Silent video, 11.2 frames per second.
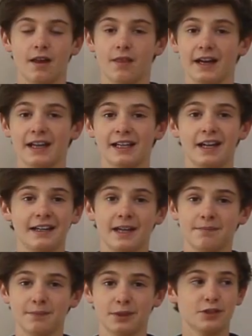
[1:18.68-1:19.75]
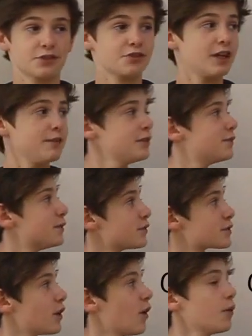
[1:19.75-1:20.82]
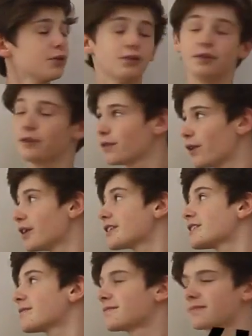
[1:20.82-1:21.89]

That can't happen because gravity fills the whole universe.